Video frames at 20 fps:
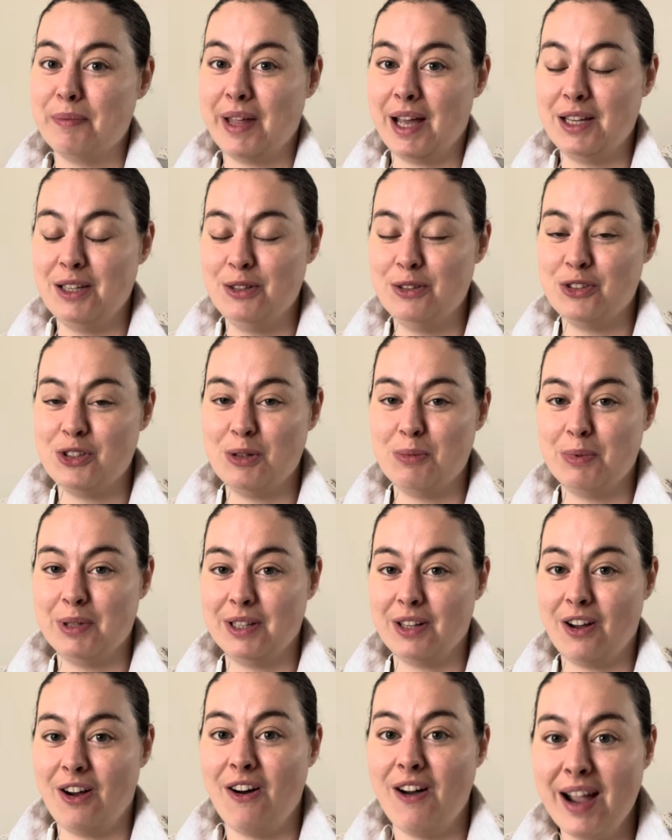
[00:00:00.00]
that YouTuber
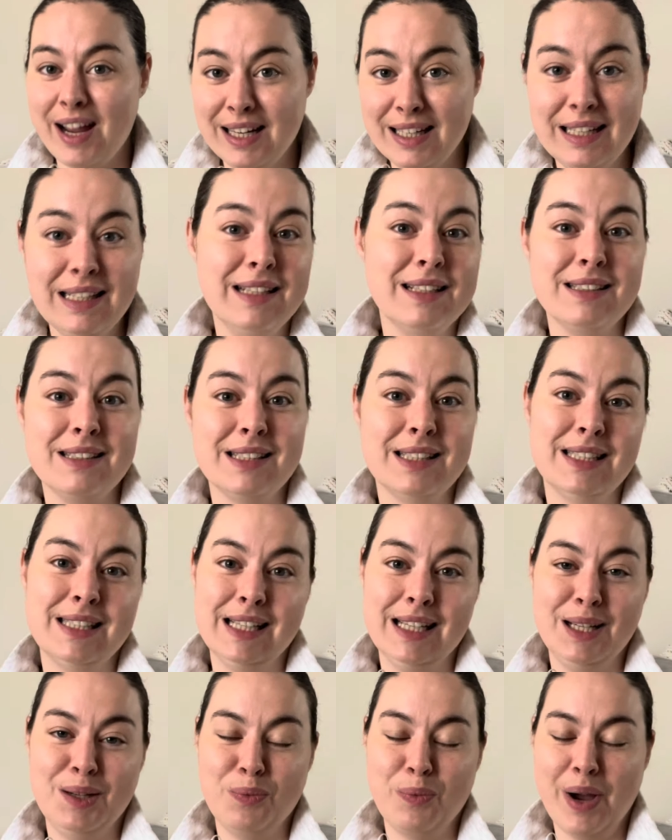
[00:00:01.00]
that I needed to
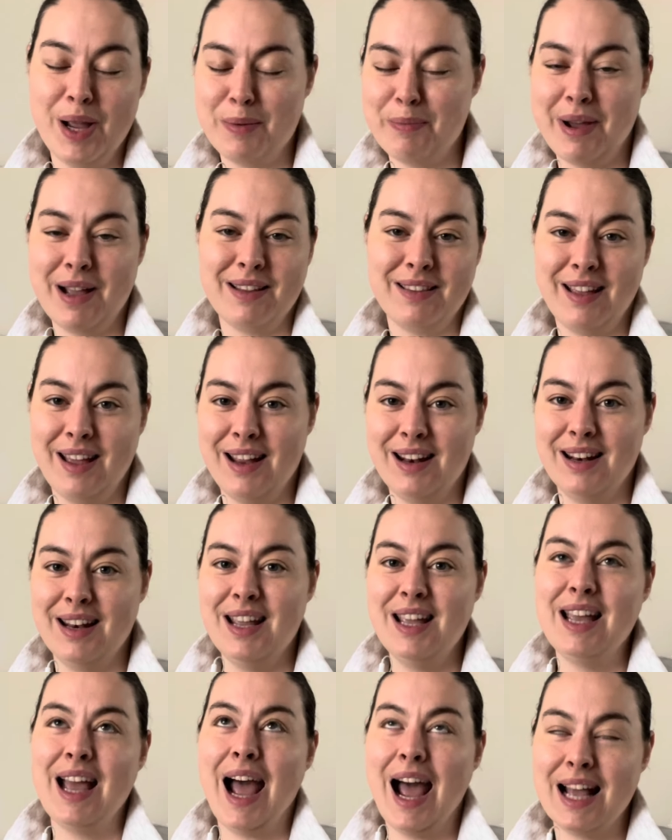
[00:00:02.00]
see way back then
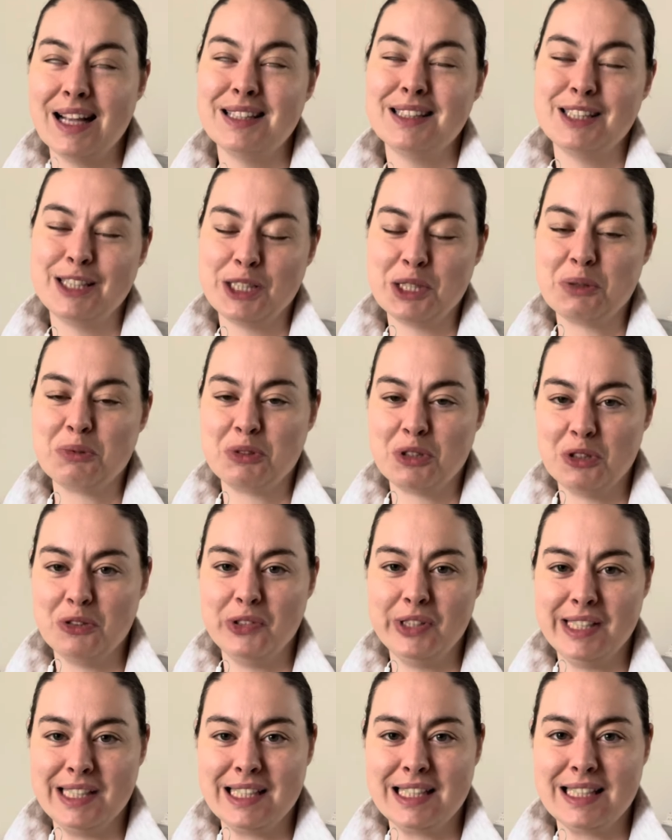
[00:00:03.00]
and still do
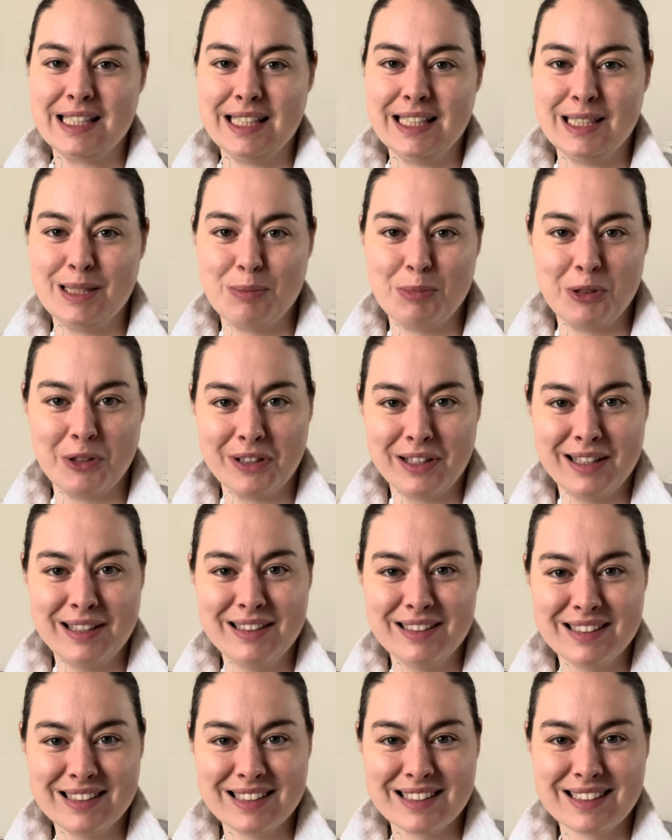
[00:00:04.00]
need to see, to be
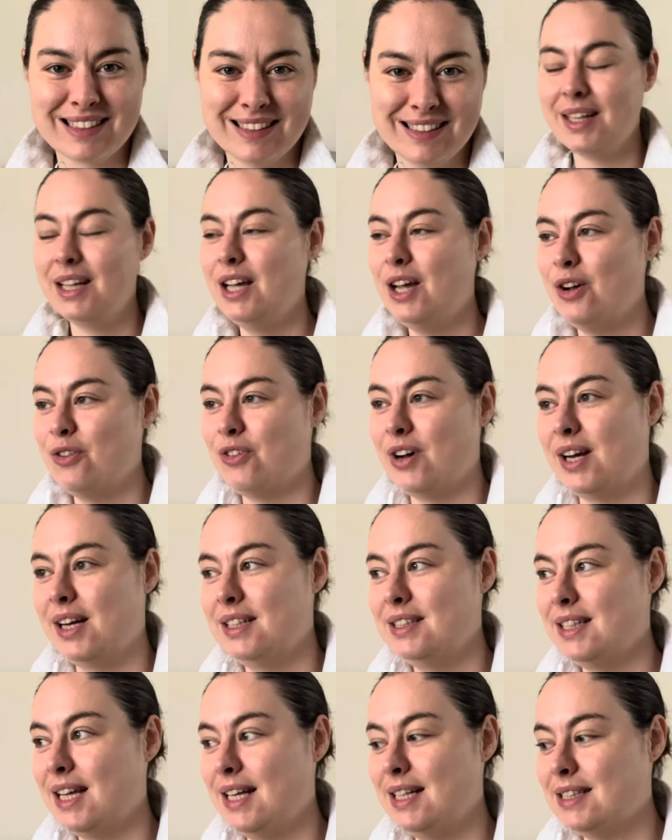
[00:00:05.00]
honest. Right,
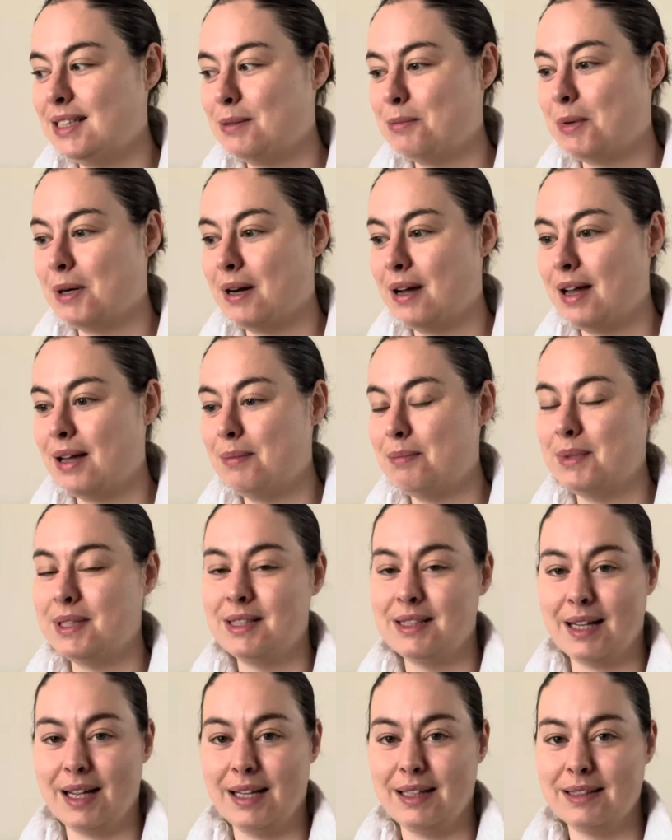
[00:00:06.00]
let's get into my
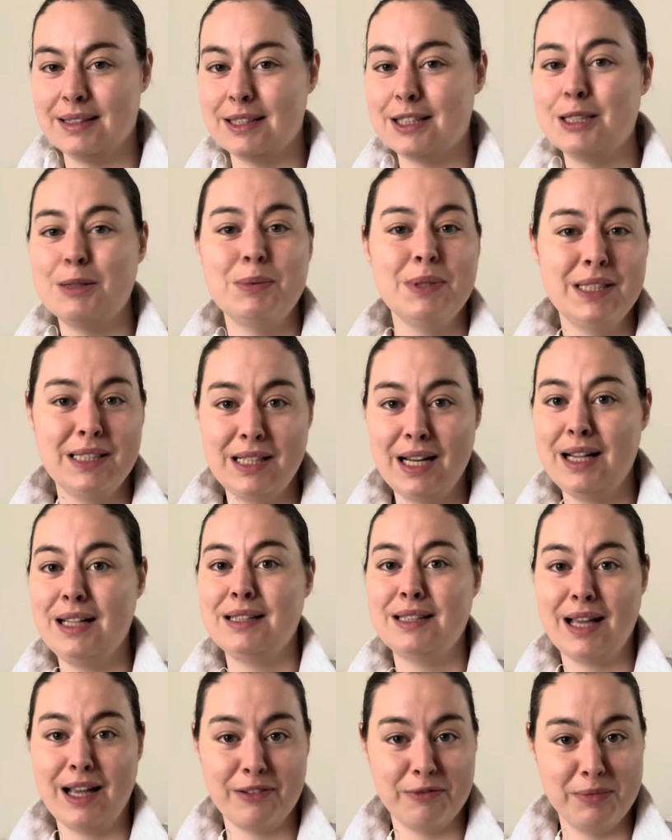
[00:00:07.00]
mistakes because
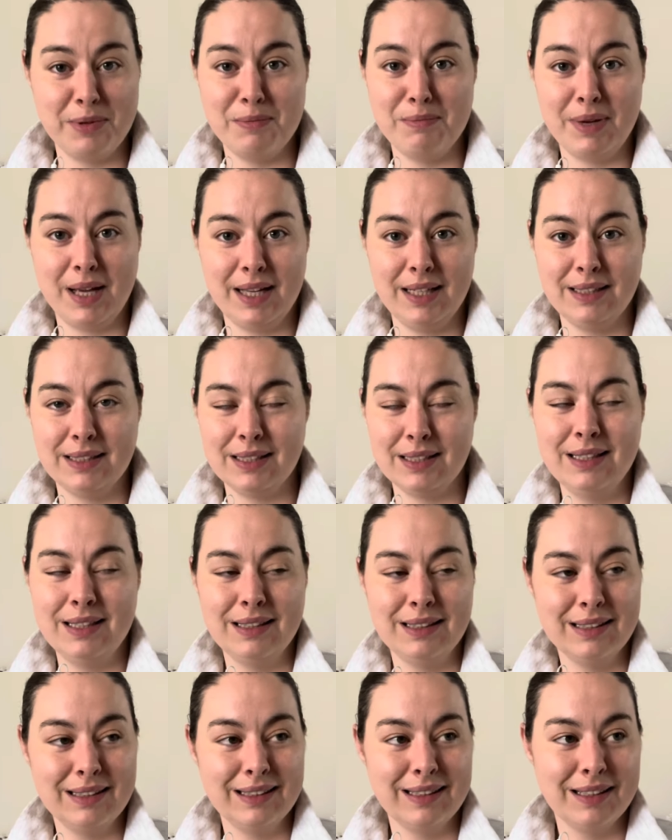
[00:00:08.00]
mistakes have been made.
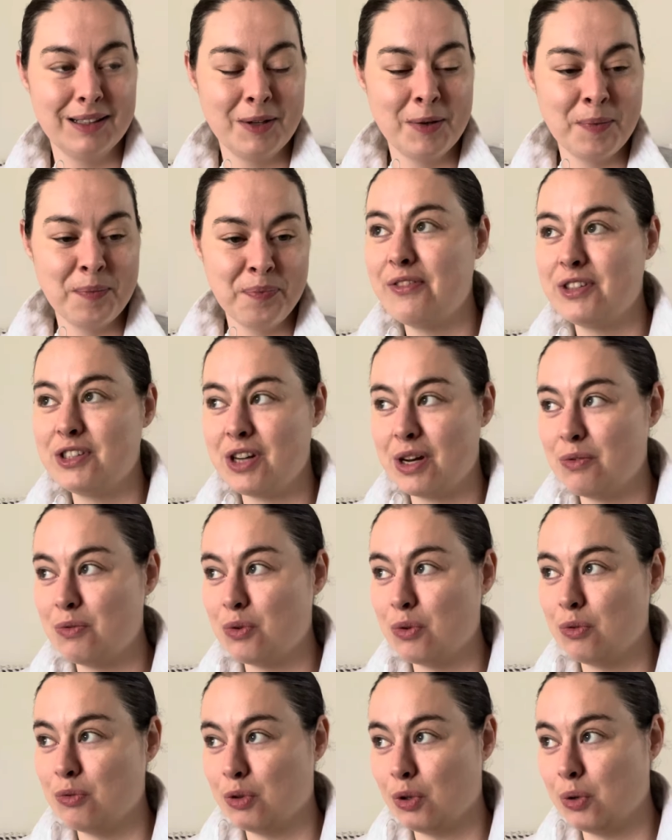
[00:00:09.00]
so I have a
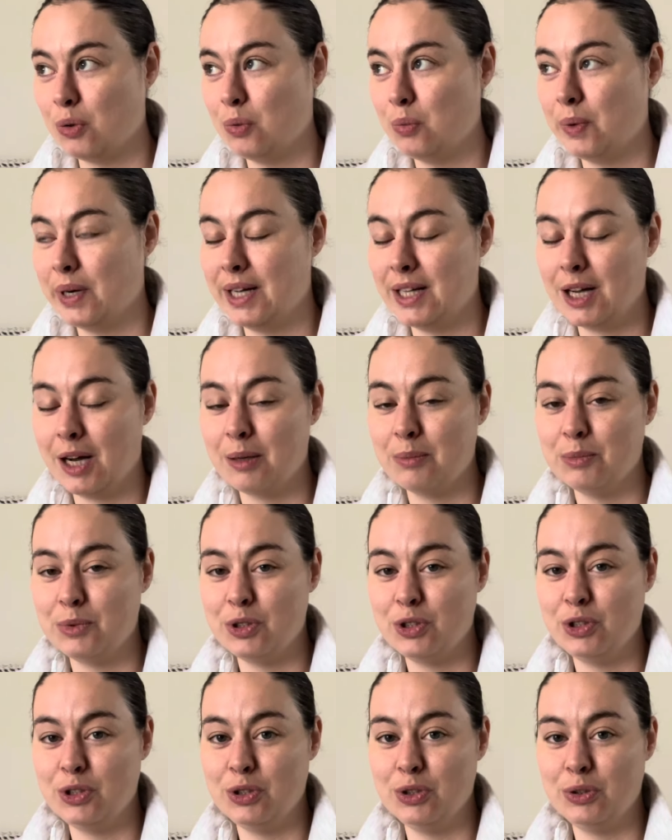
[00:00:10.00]
general rule when it comes
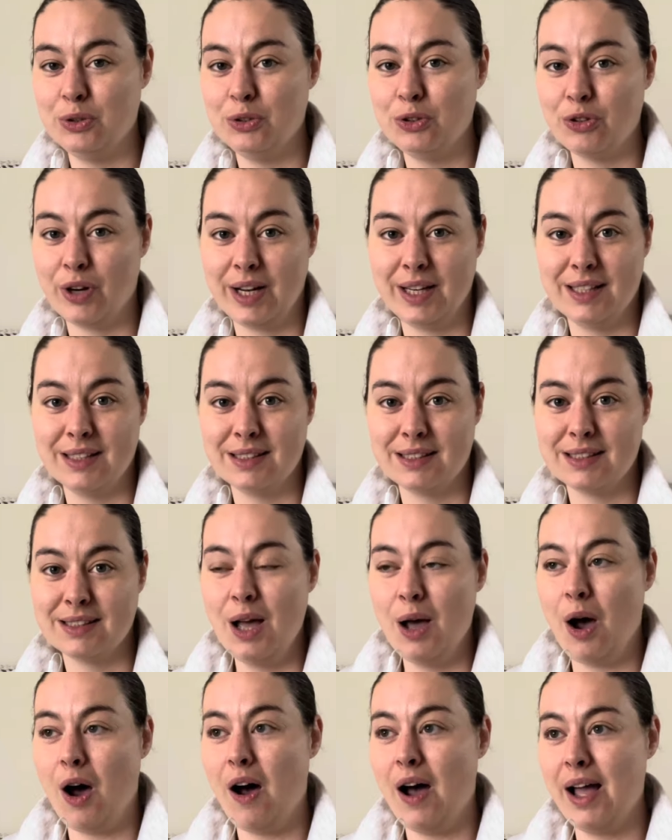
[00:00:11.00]
to trainers.
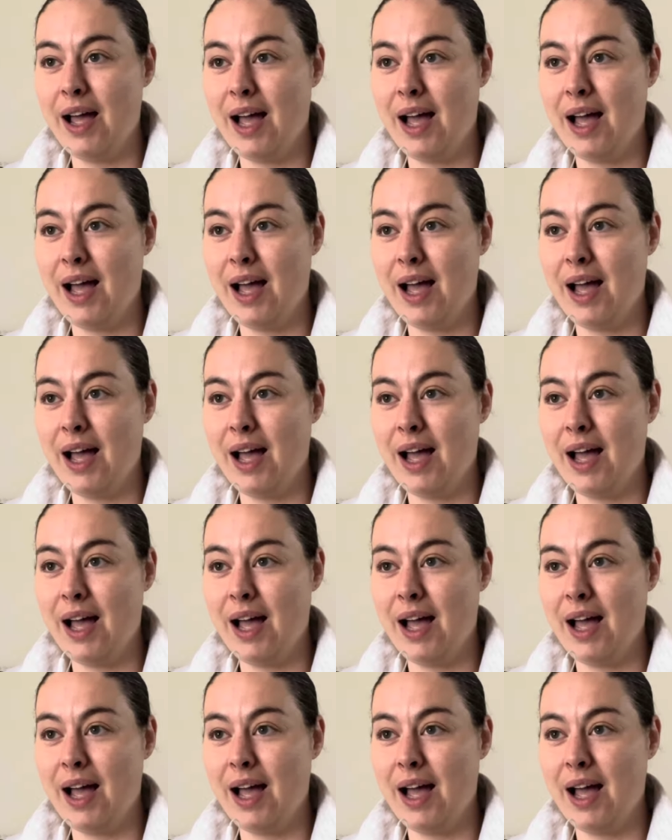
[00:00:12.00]
I